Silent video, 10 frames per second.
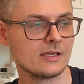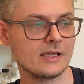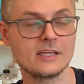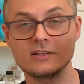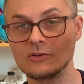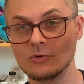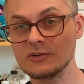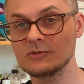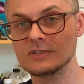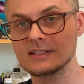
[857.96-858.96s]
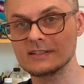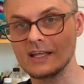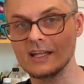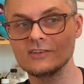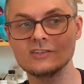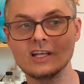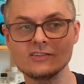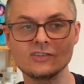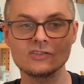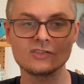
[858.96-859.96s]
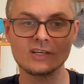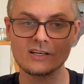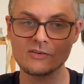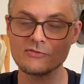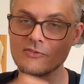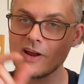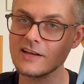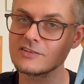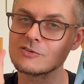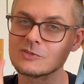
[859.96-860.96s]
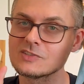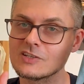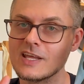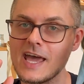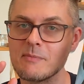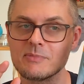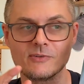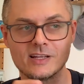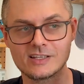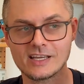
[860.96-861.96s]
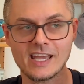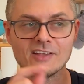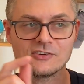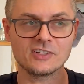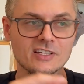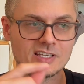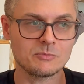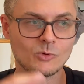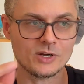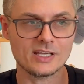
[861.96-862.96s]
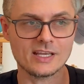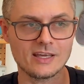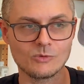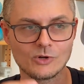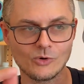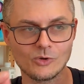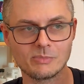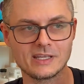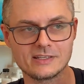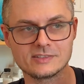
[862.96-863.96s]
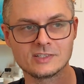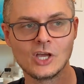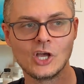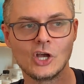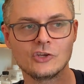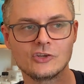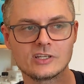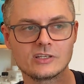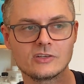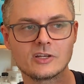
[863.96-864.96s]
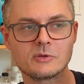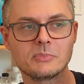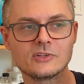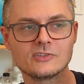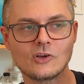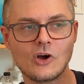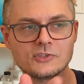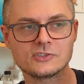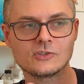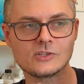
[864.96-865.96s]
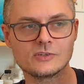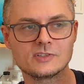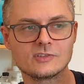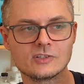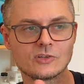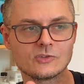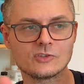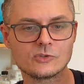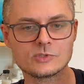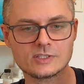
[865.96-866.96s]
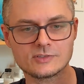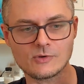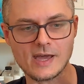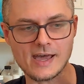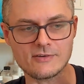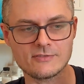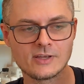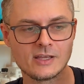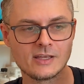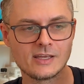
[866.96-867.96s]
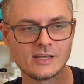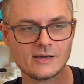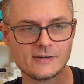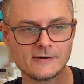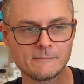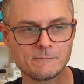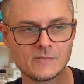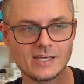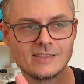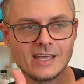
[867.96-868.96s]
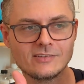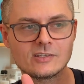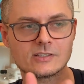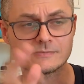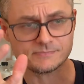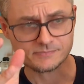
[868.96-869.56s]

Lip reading: any little issues like that. And that's just like a fraction of what's going to happen, right? Like as you're going to keep working at with oil paintings, you're gonna build this arsenal of these little solutions you have, and that's gonna